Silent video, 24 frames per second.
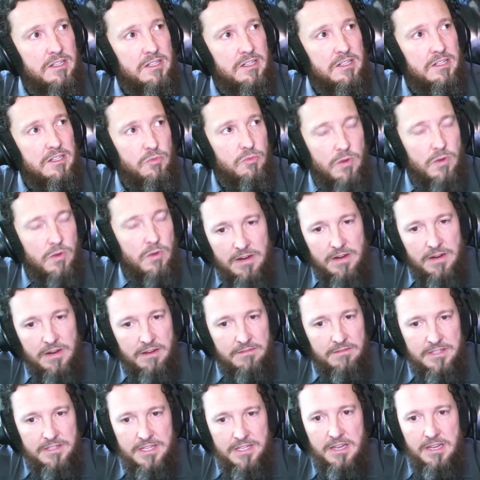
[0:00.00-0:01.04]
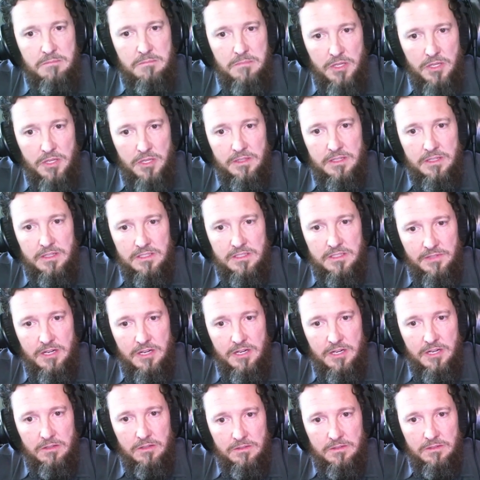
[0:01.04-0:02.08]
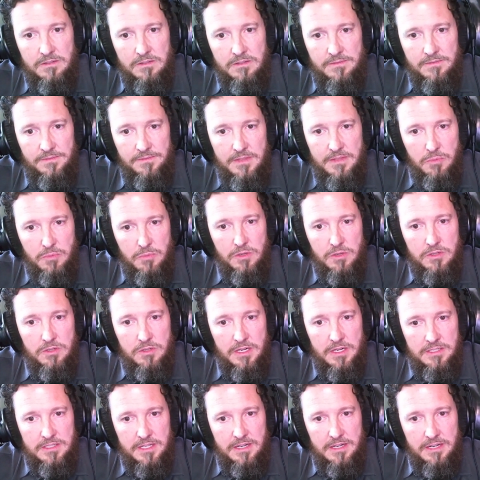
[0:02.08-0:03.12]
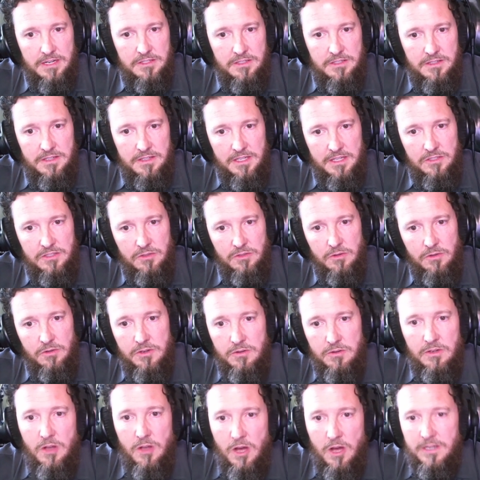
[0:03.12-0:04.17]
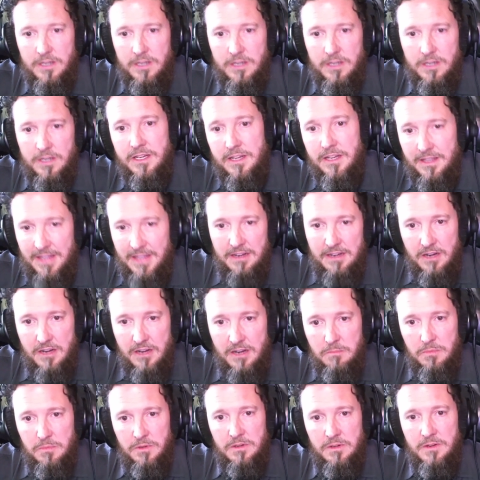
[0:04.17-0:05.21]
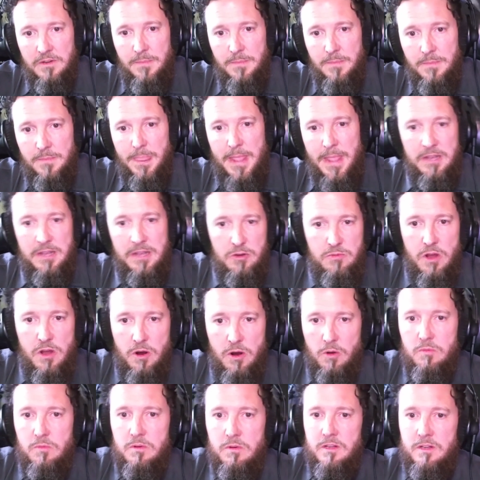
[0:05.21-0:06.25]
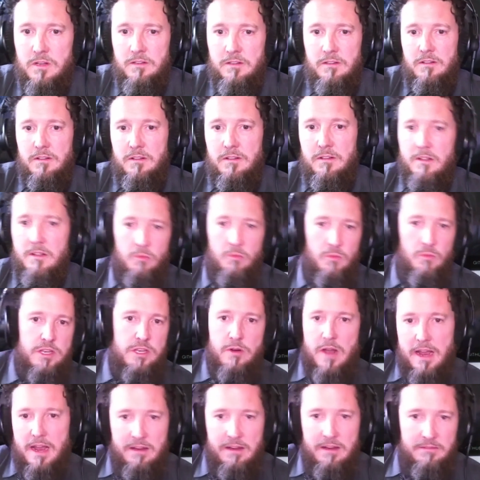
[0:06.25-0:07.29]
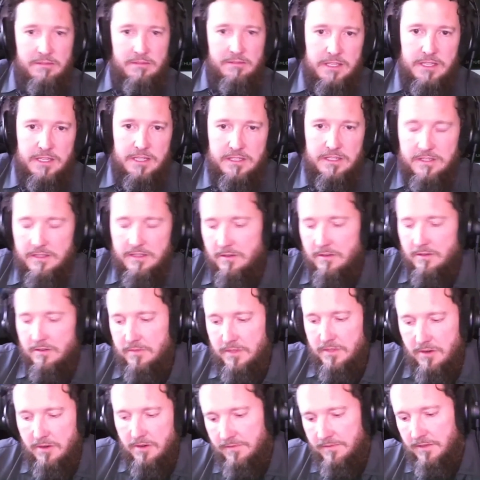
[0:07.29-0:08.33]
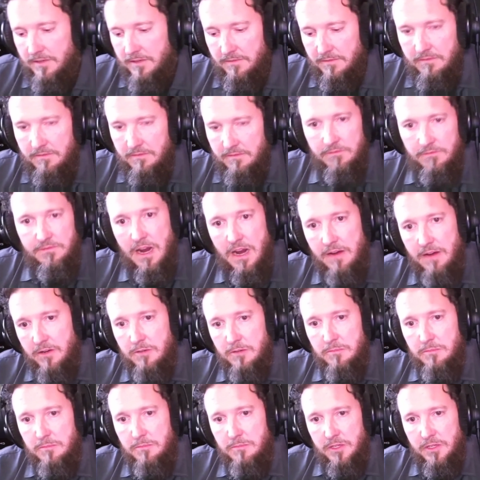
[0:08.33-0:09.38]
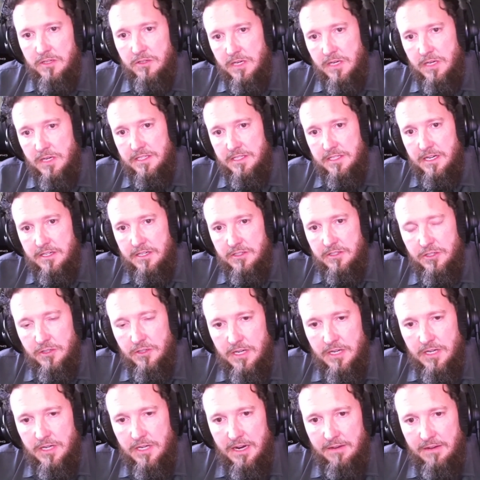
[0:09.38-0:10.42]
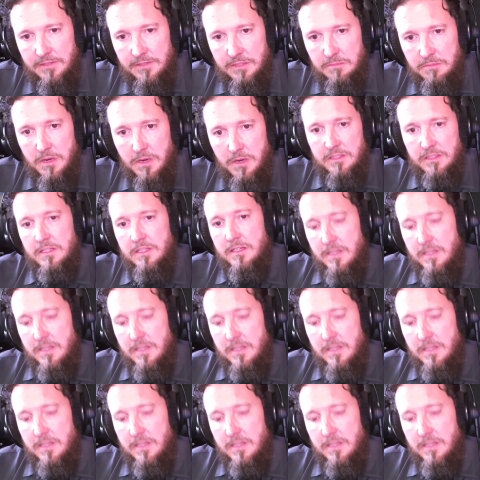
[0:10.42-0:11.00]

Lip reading: 10 millionths of a dollar per transaction. And so you can lock in that number, and when you have these, you have the 500 million transactions you're going to have this month,